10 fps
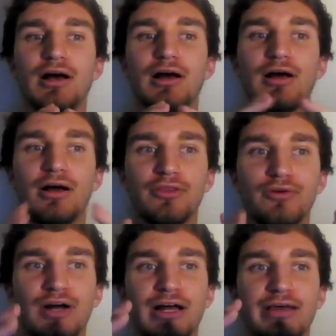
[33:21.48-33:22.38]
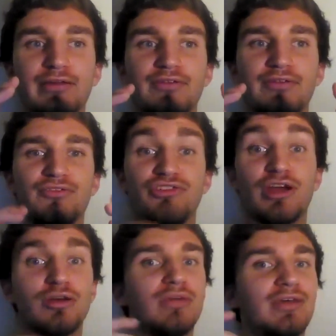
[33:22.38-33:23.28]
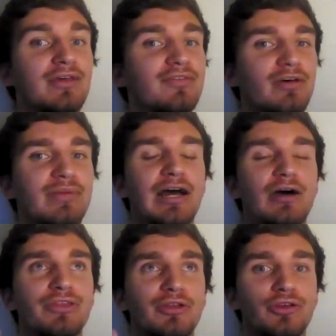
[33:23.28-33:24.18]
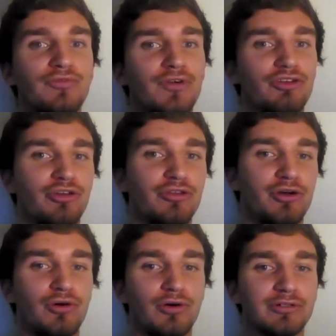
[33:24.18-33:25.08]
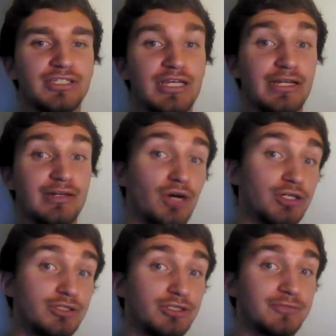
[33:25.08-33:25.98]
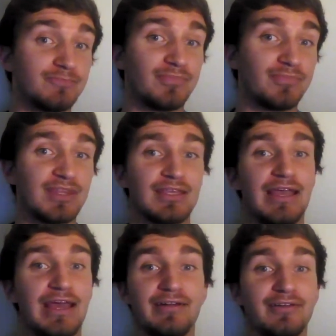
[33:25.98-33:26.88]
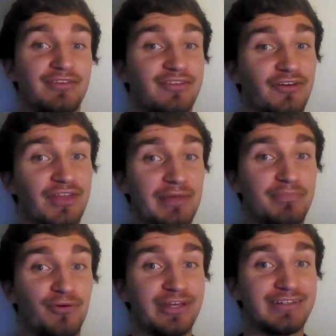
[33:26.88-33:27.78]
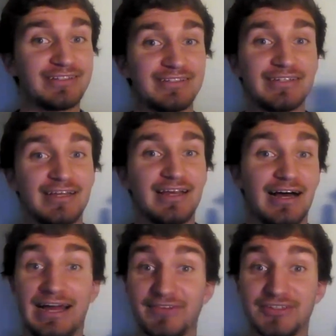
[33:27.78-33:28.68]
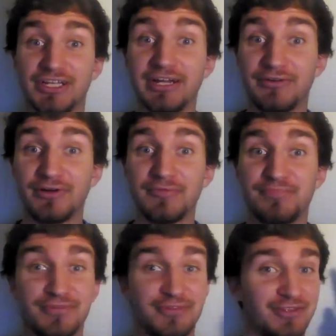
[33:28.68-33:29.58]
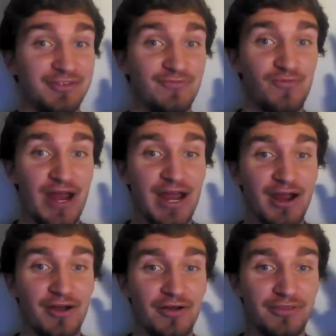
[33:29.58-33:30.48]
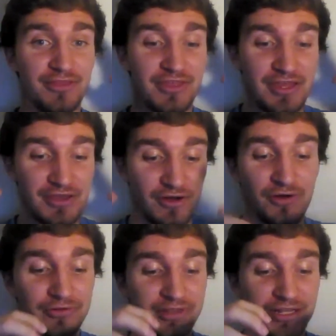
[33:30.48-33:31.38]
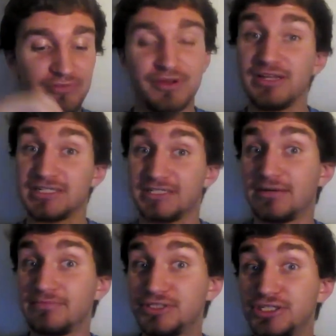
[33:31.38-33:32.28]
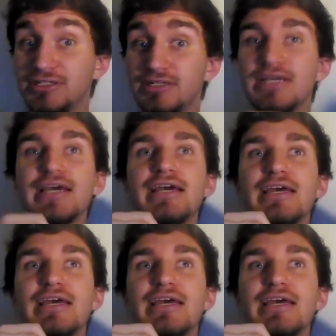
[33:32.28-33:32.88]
Otherwise, Jeremy is coming out with a new version of the course in March, and until that point, I have a study group where the only real assumption